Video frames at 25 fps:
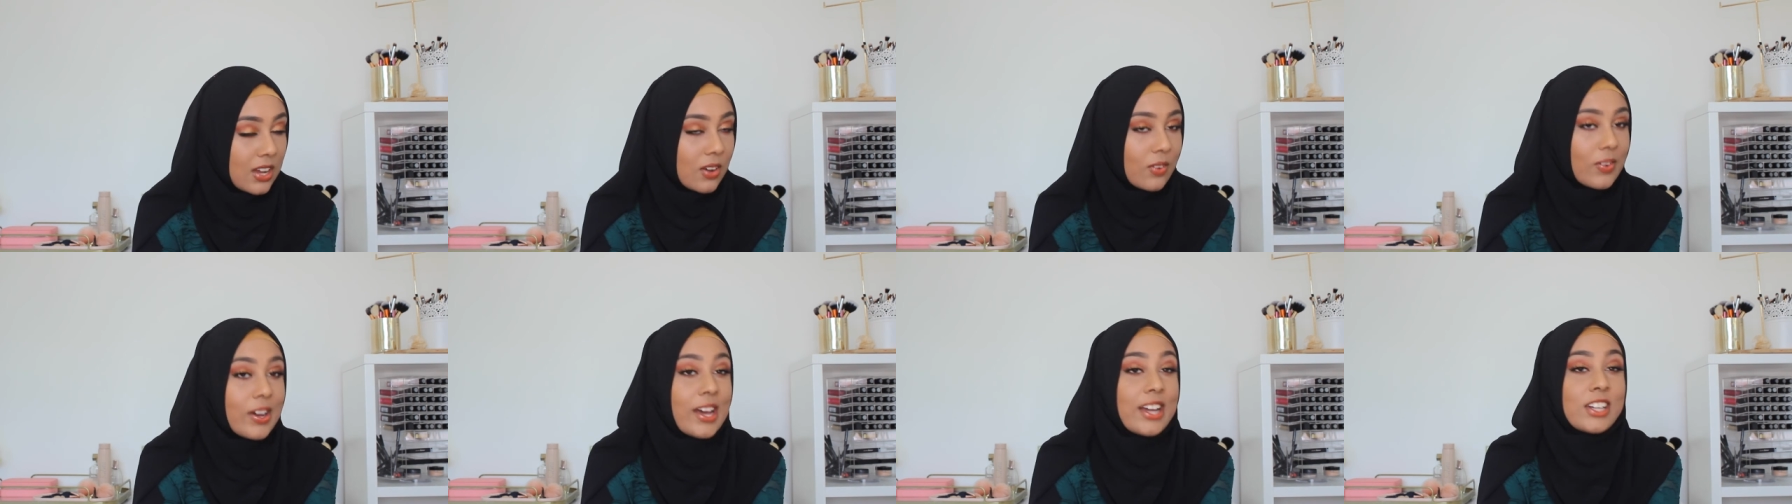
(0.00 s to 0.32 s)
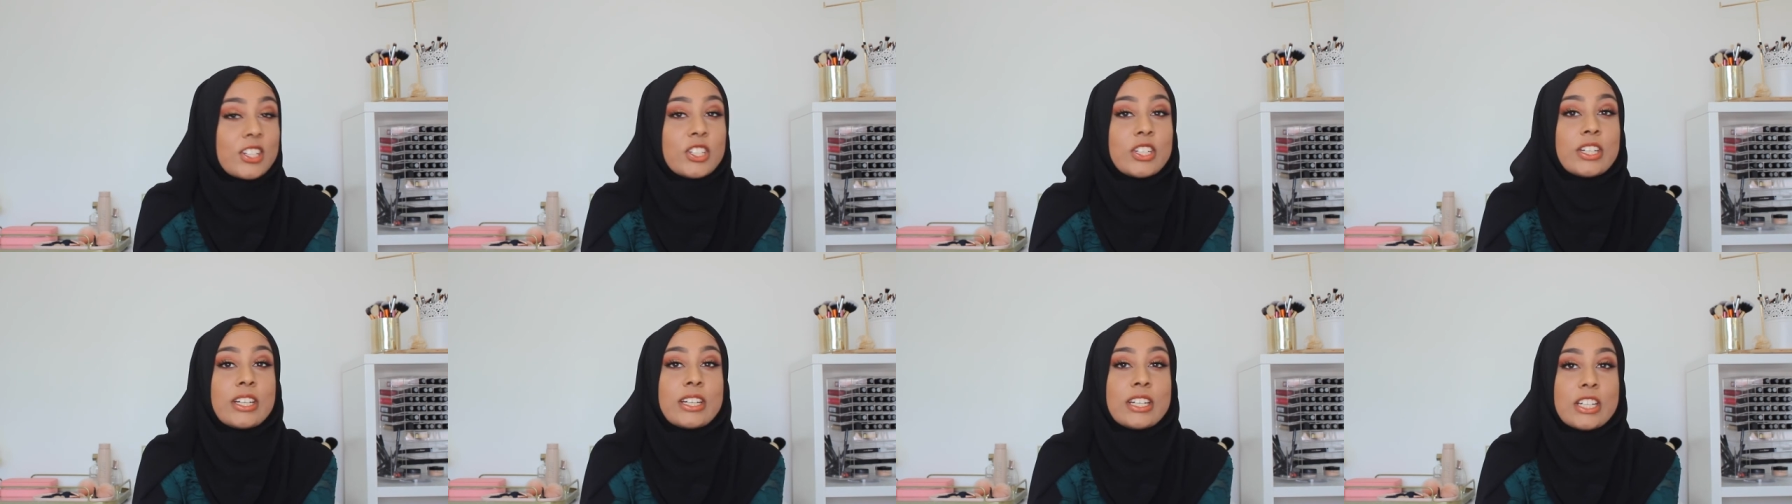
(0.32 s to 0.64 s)
well,
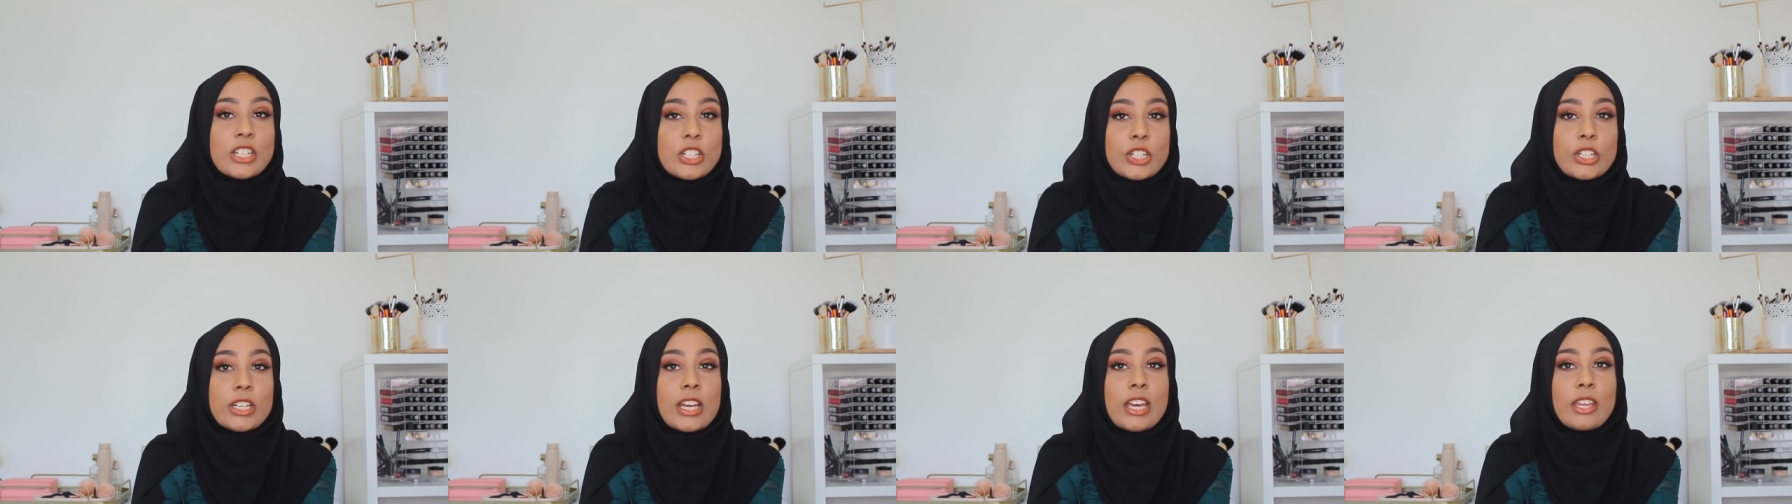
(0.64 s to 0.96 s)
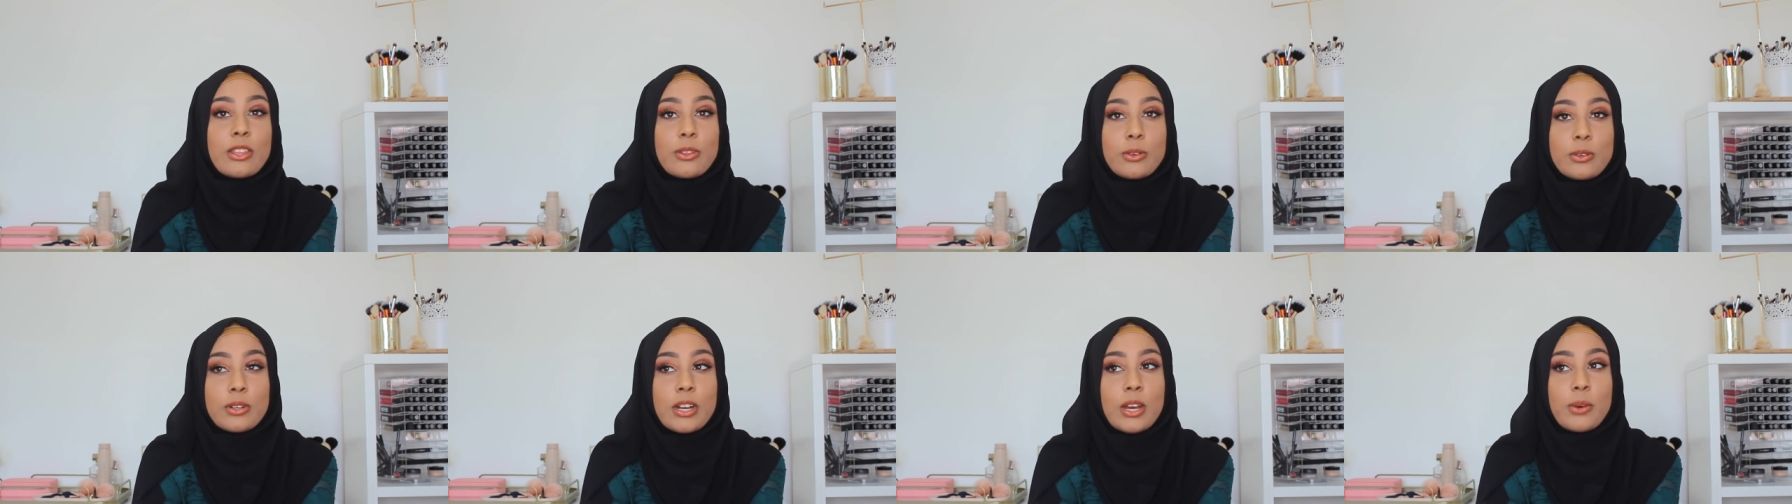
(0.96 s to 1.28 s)
actually, initially I
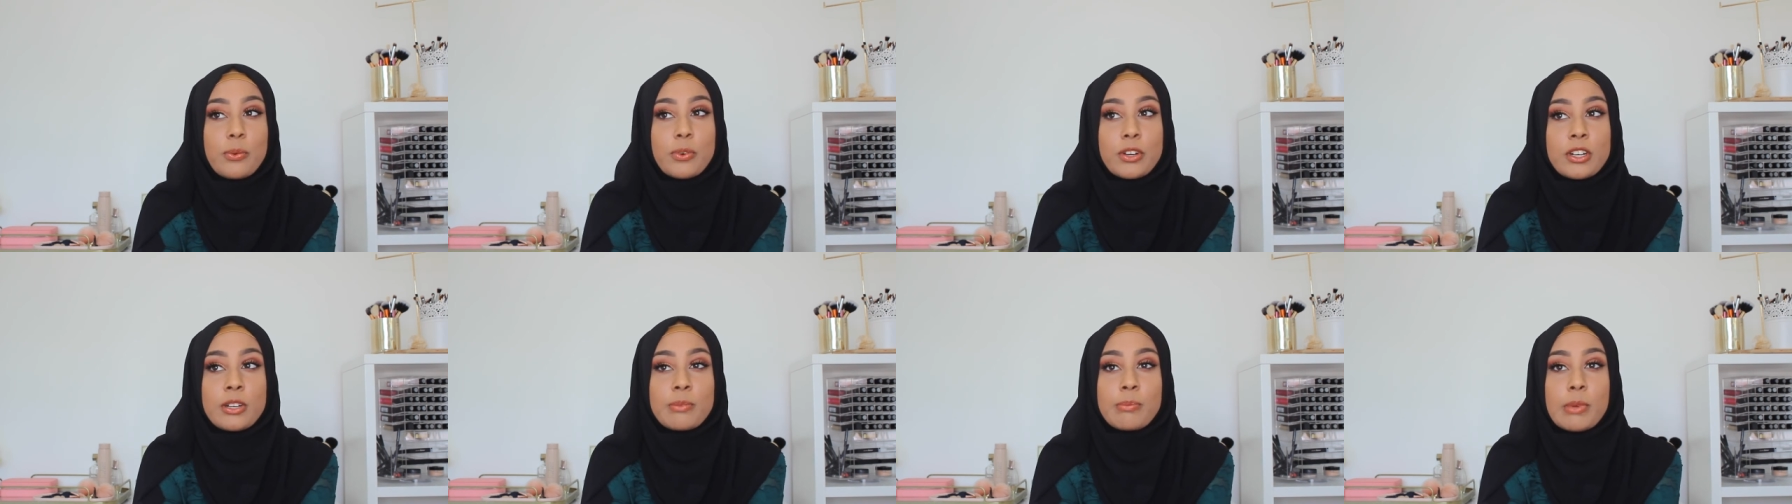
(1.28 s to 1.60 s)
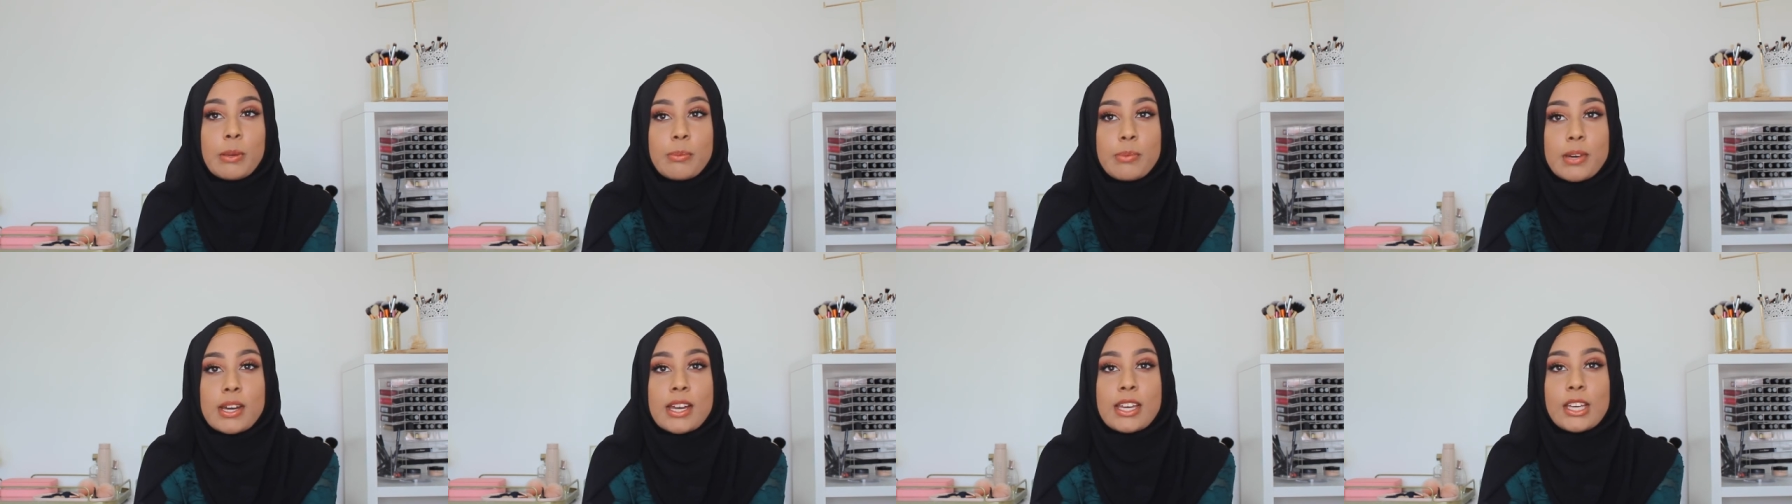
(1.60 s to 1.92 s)
thought I wouldn't
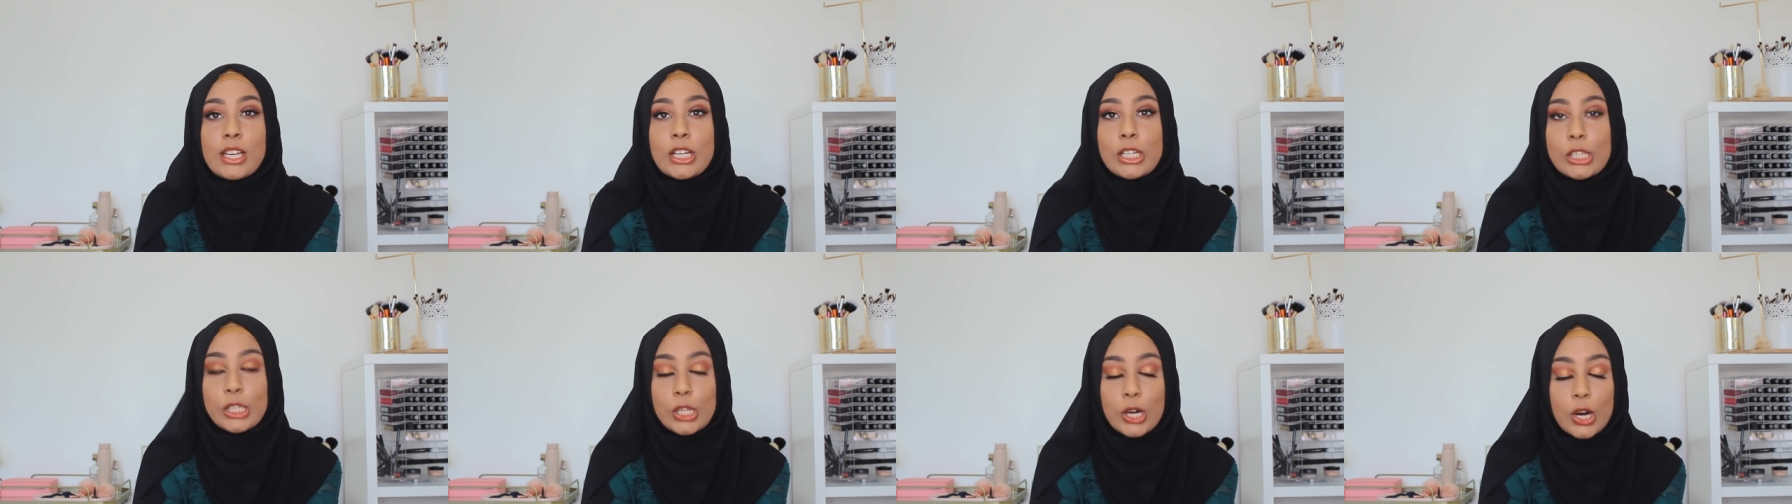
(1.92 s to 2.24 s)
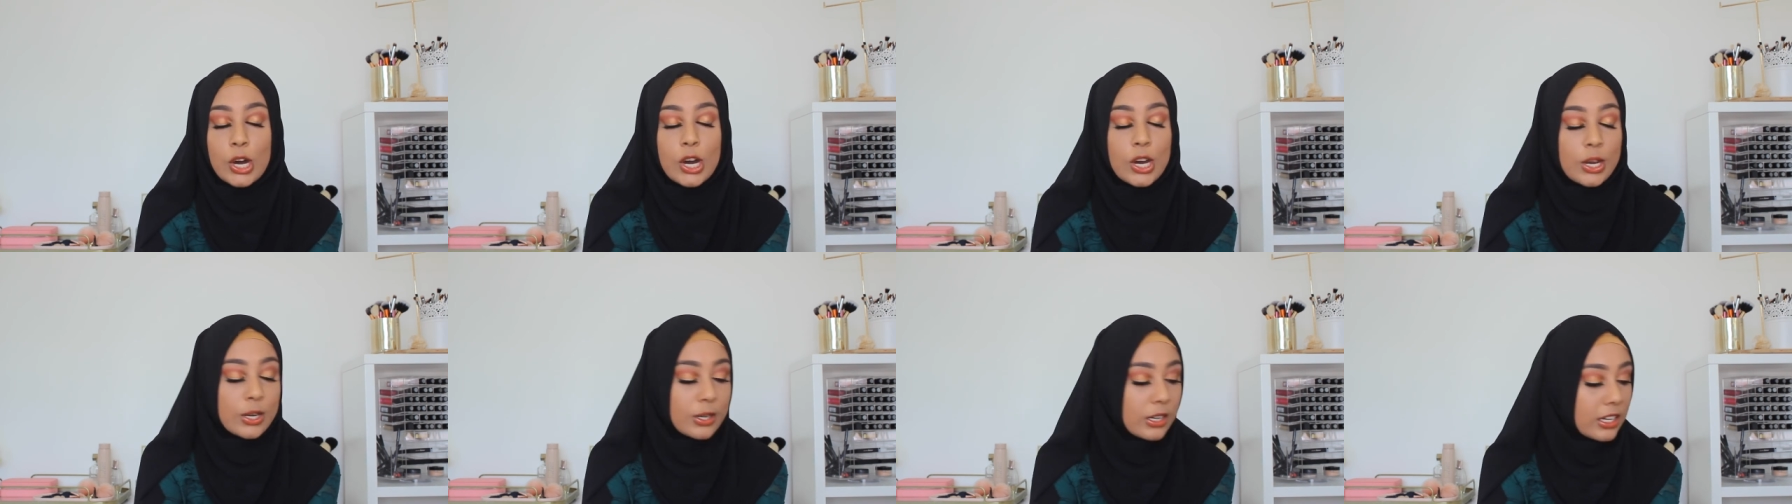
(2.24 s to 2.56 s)
be buying a
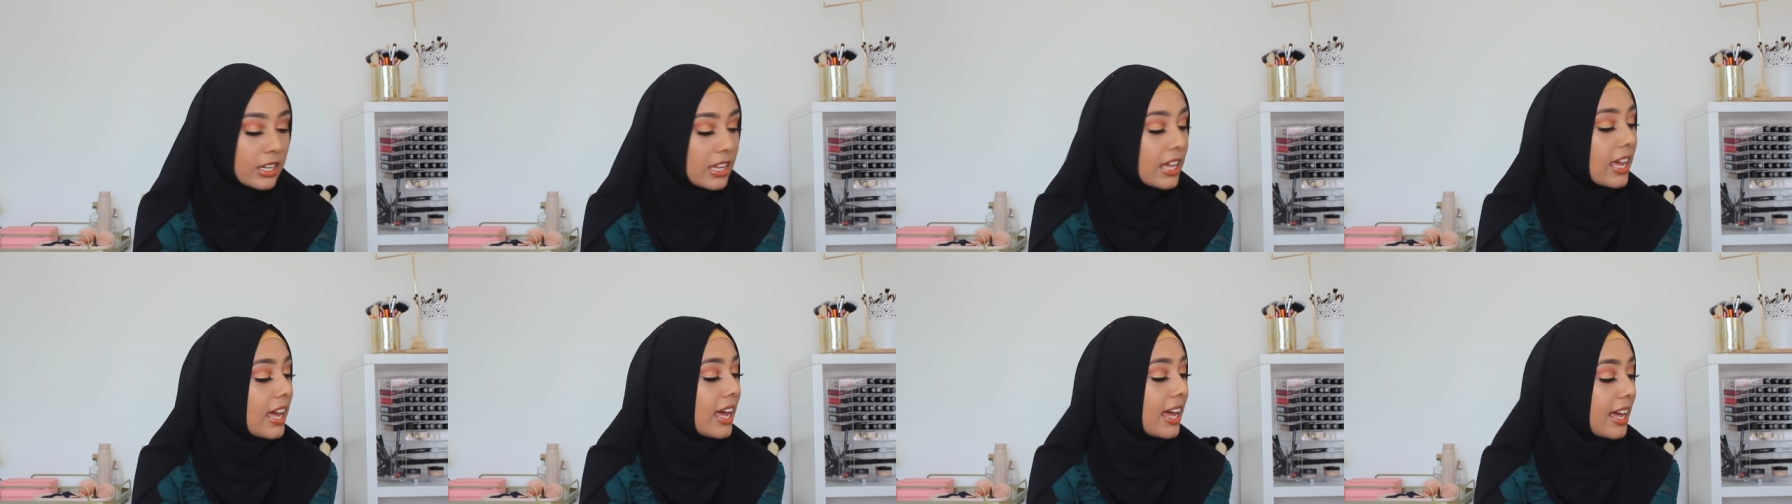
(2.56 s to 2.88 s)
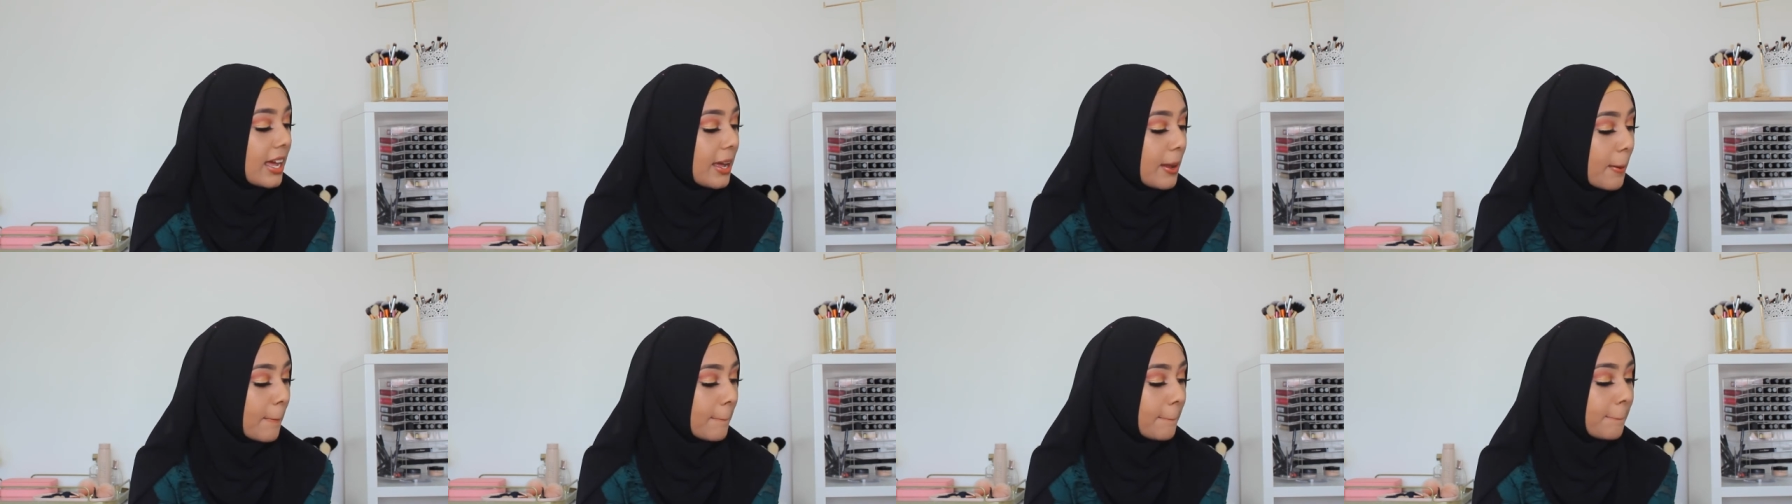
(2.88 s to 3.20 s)
lot,
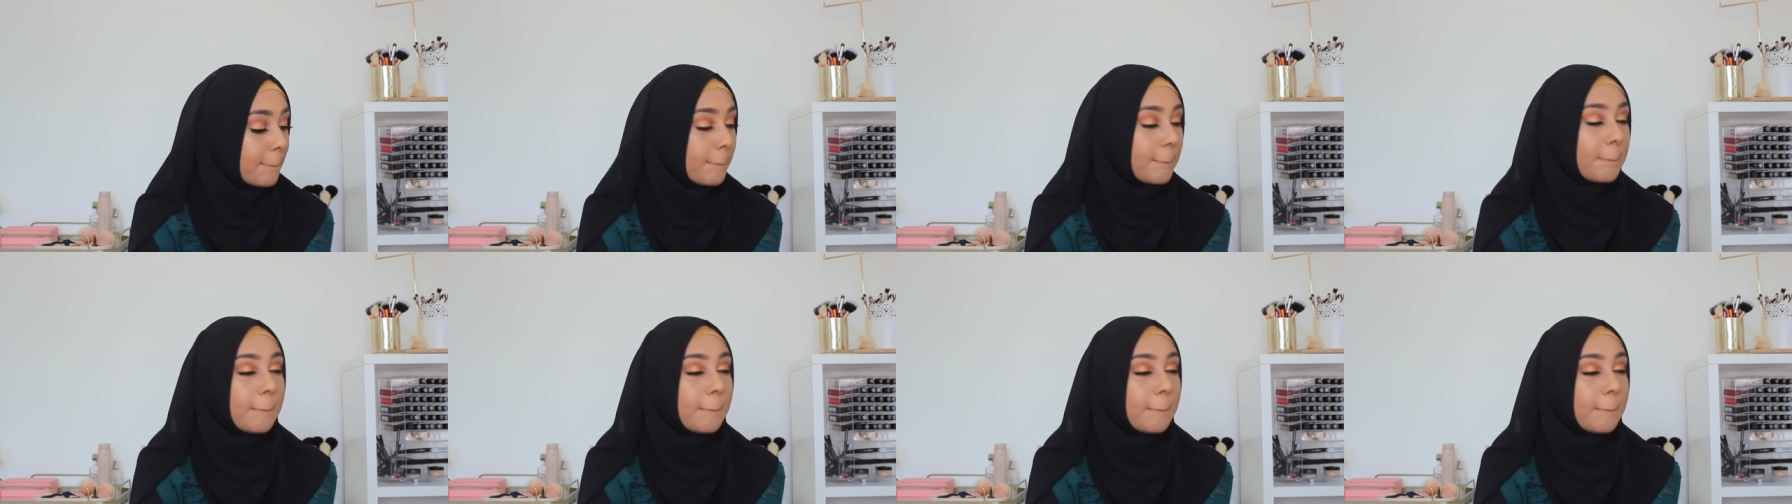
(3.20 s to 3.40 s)
um,